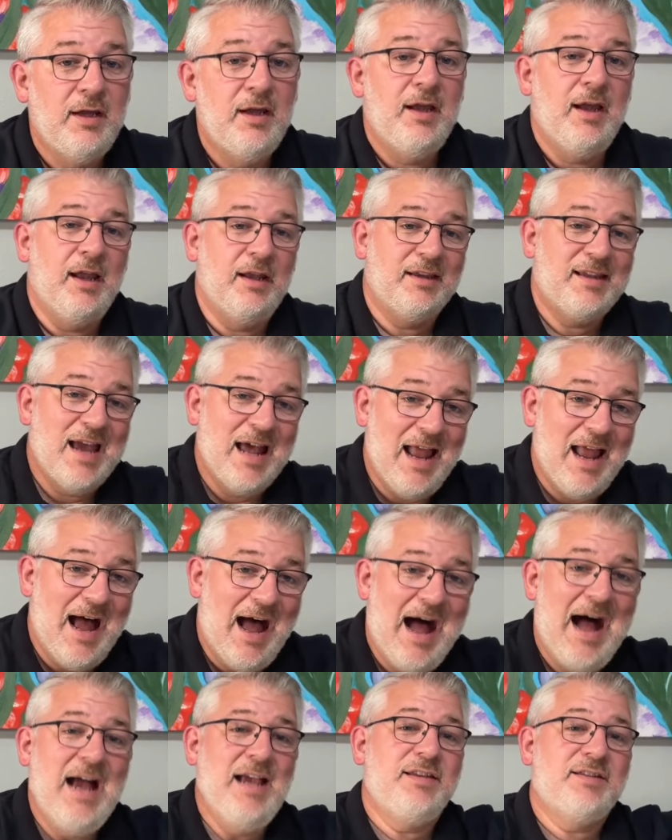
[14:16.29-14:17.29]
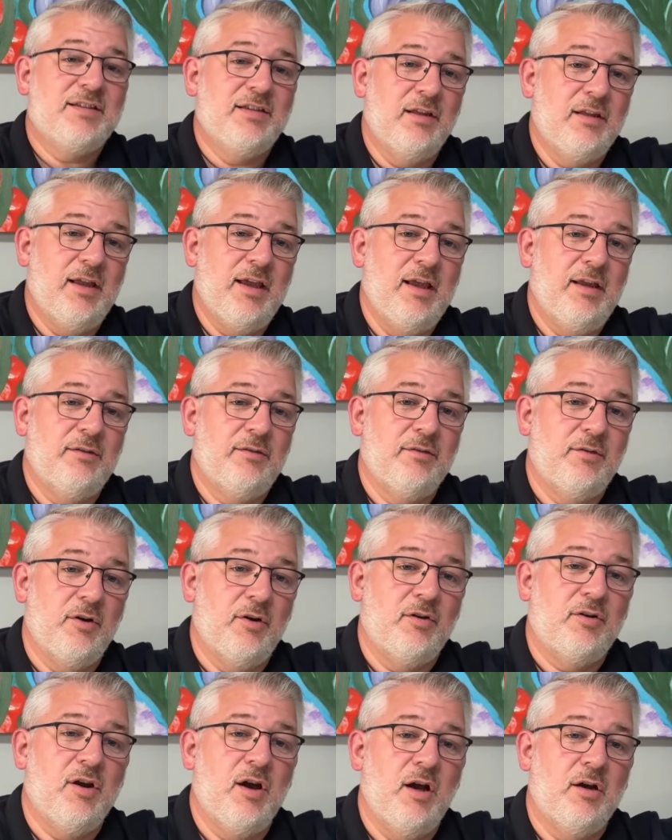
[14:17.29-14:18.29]
And kind of isolate their
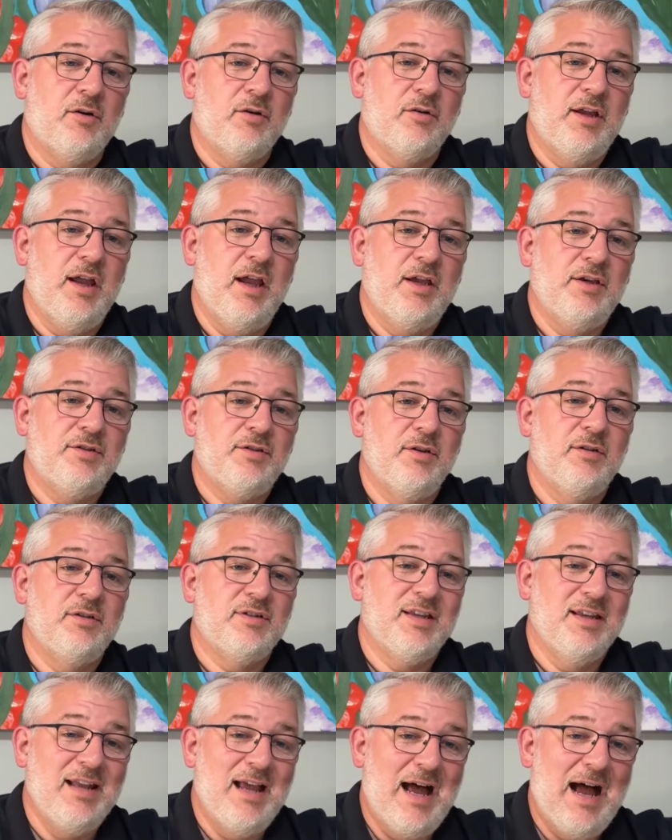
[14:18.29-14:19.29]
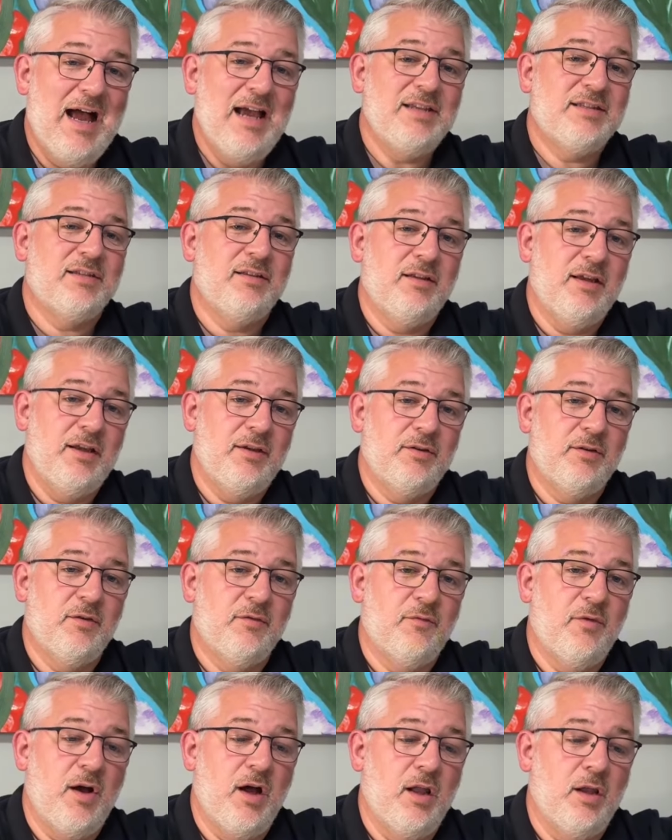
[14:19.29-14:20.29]
congregations and isolate their
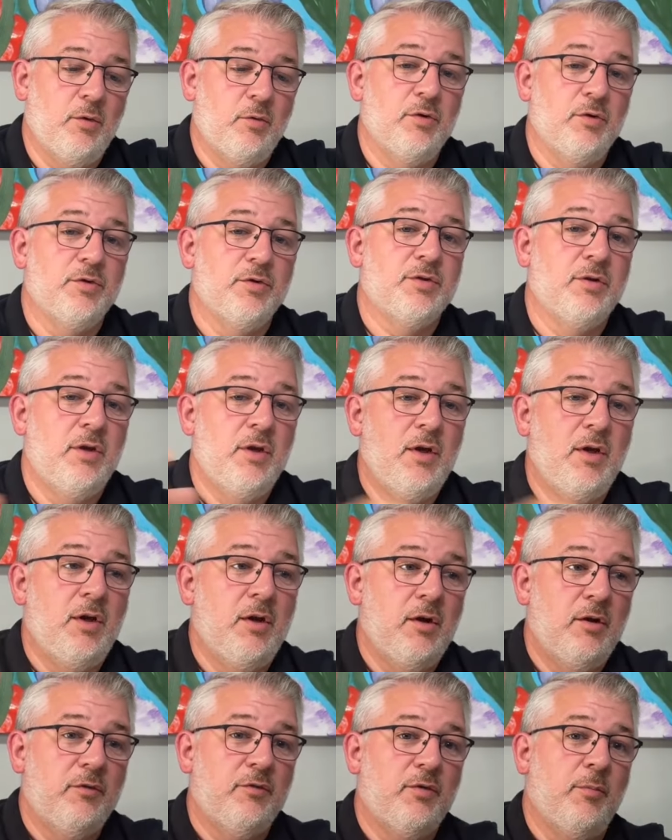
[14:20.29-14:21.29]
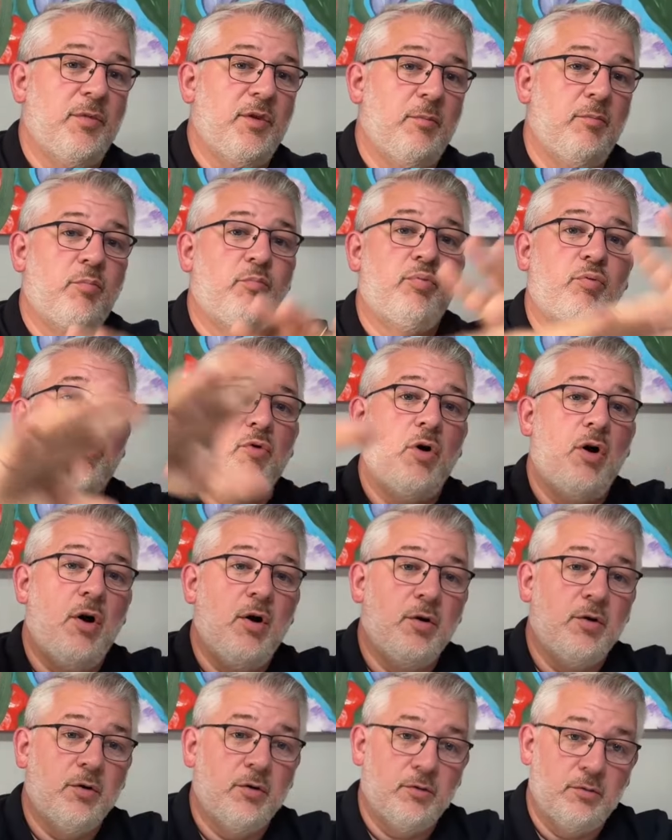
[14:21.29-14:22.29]
followers from the
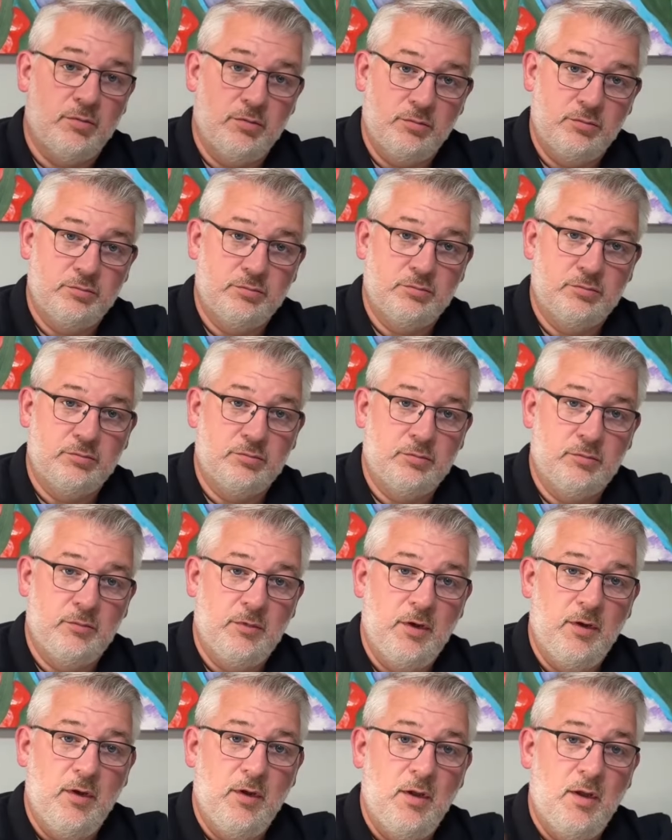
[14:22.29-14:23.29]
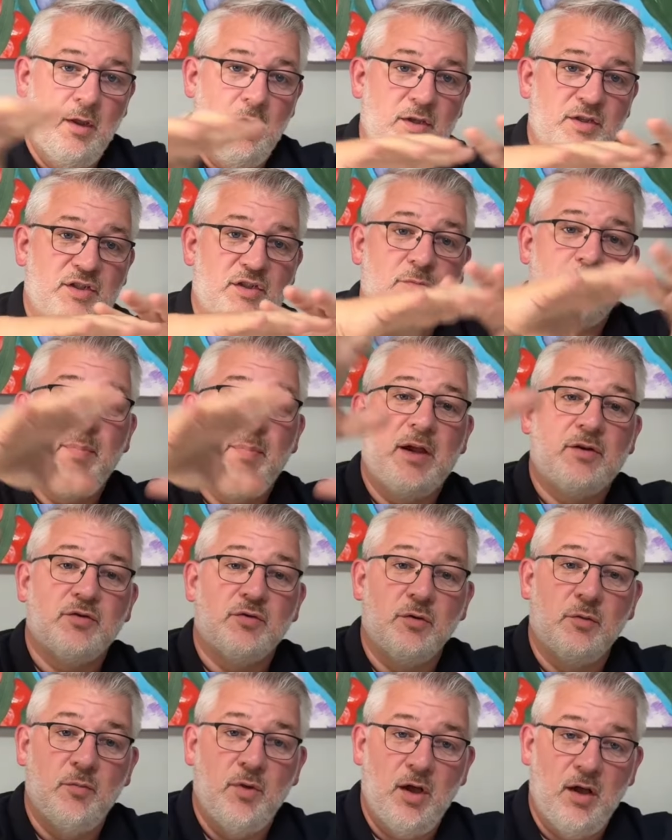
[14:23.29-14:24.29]
broader
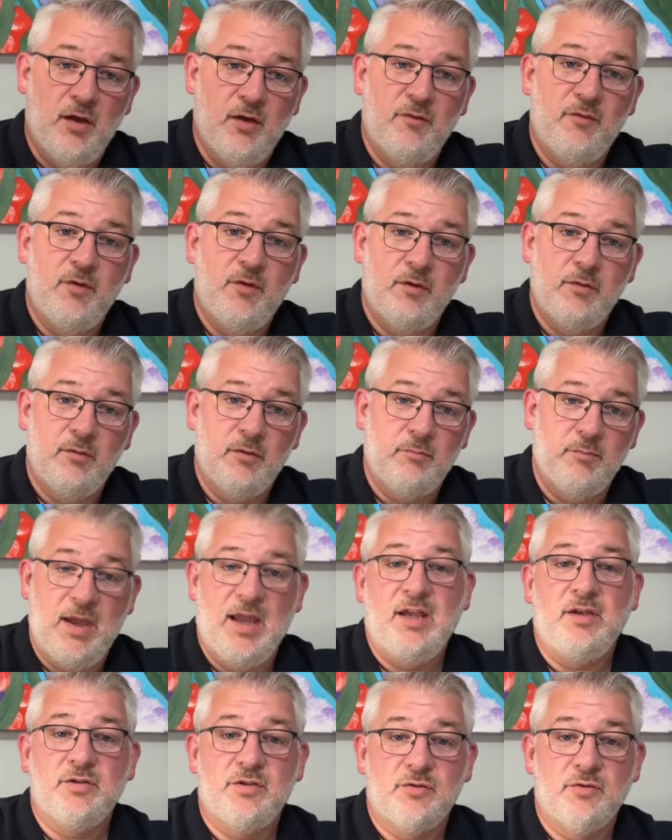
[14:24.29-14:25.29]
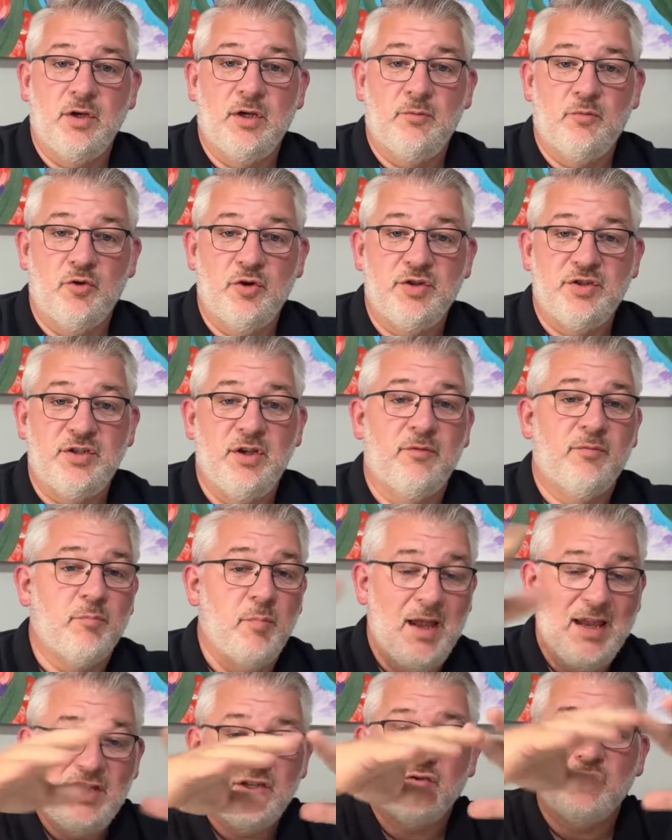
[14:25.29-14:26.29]
spectrum of mainstream
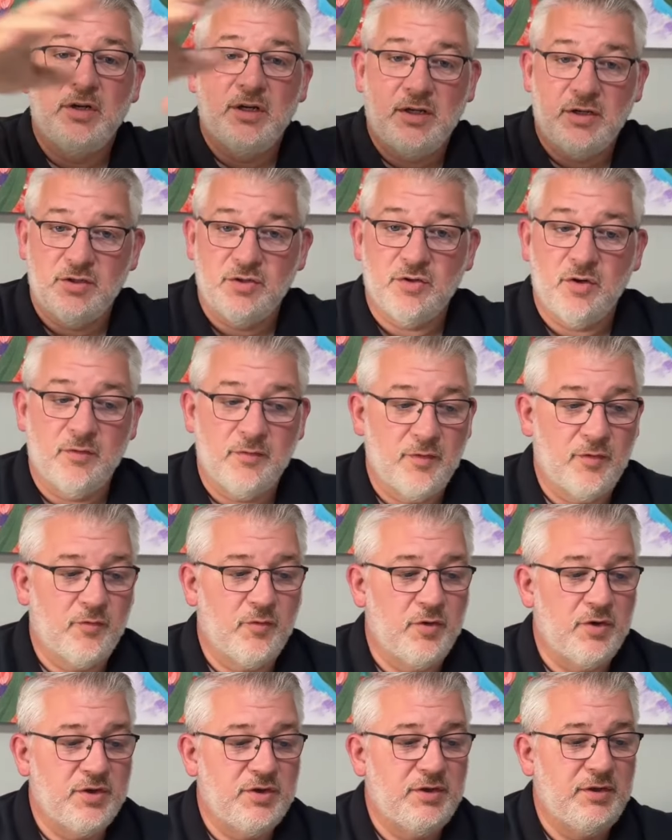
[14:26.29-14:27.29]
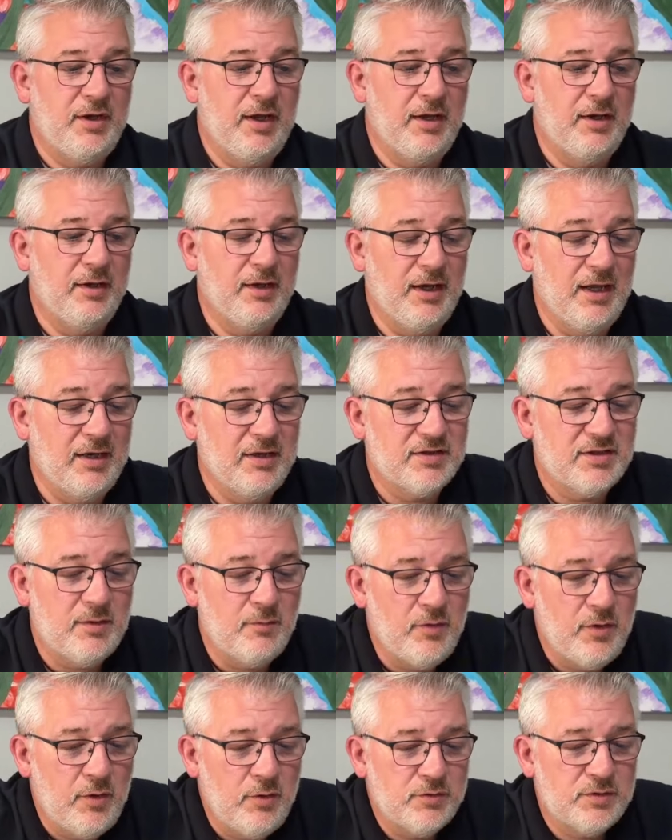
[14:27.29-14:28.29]
conservative Christianity. And some
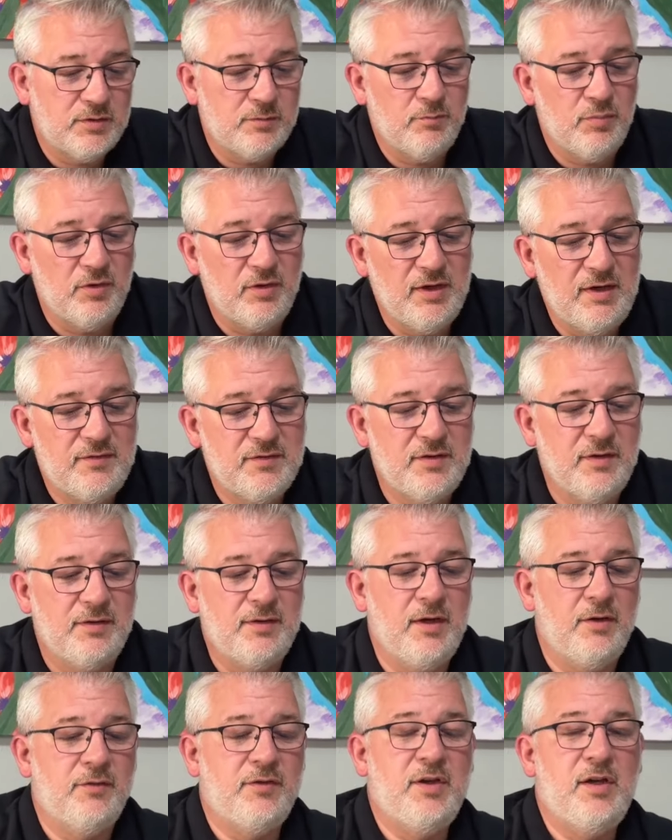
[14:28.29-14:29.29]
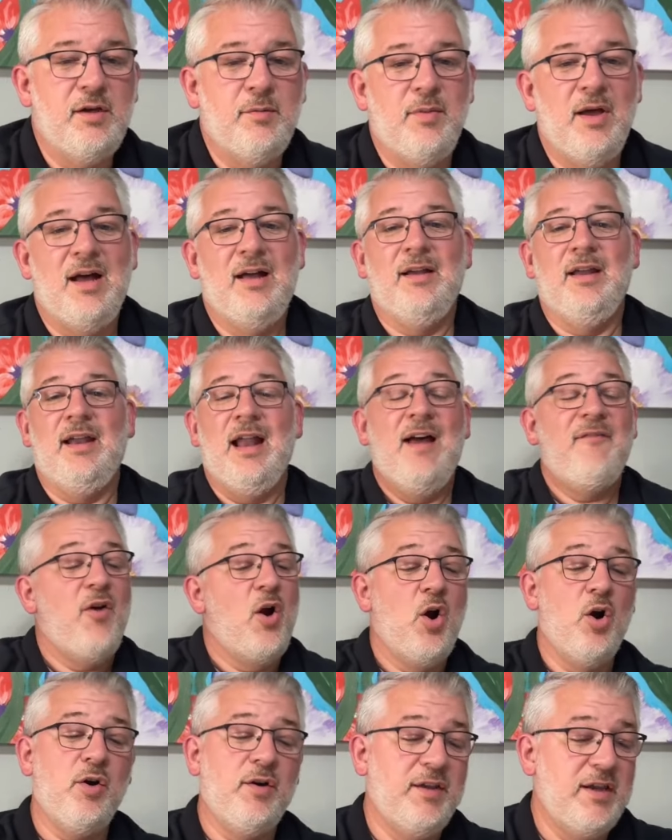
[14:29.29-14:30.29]
of those beliefs that they'll tell you about, and I've
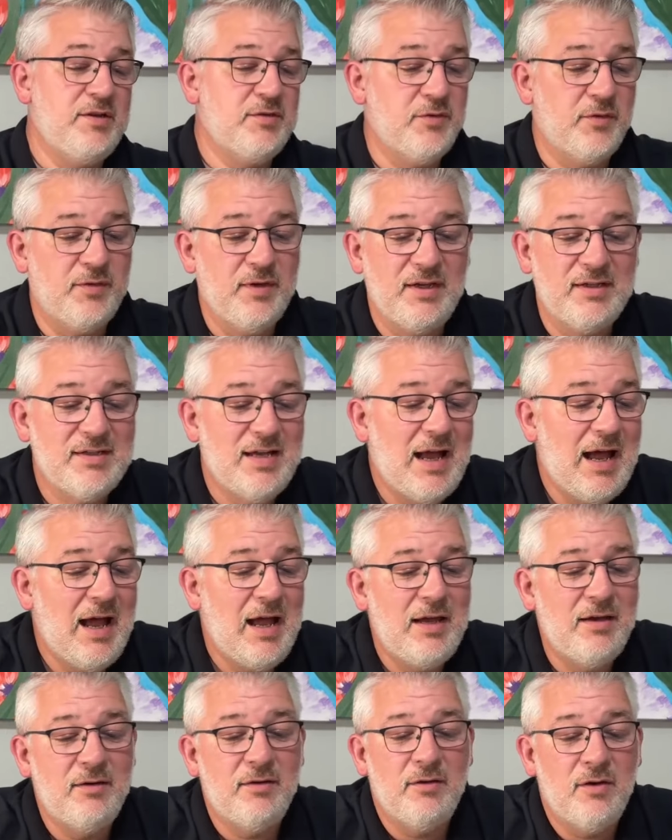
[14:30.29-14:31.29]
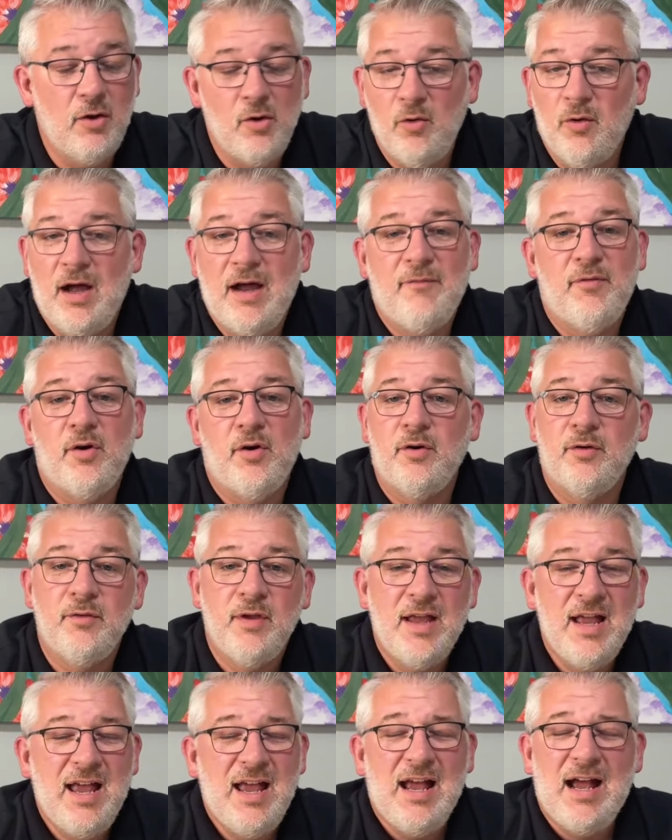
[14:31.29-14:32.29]
heard, these are things I know I've heard,
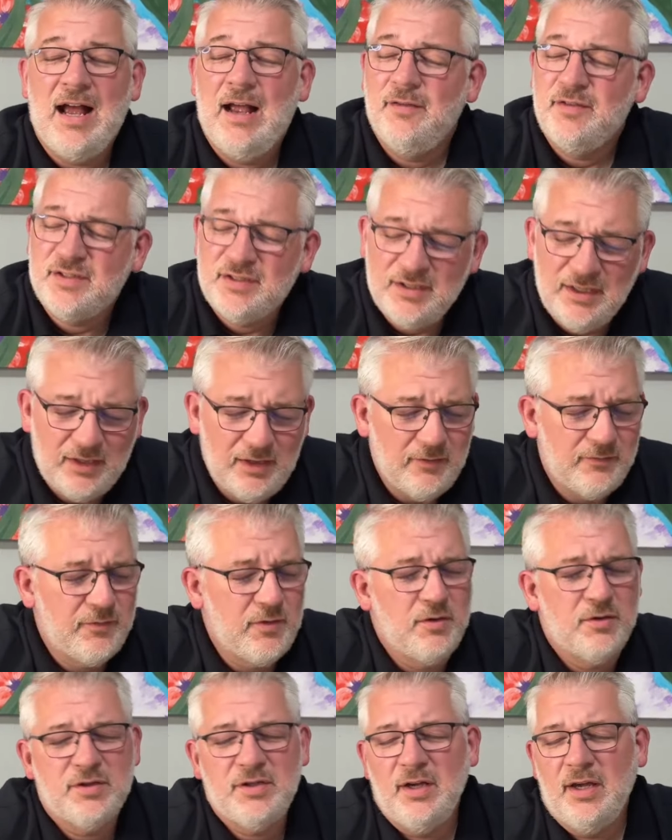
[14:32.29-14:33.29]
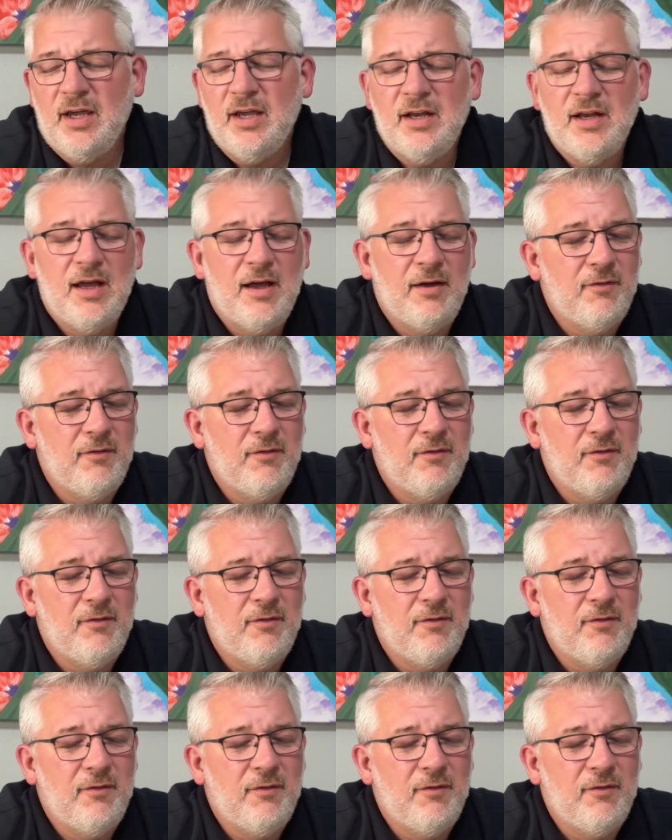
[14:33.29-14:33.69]
I've seen it firsthand,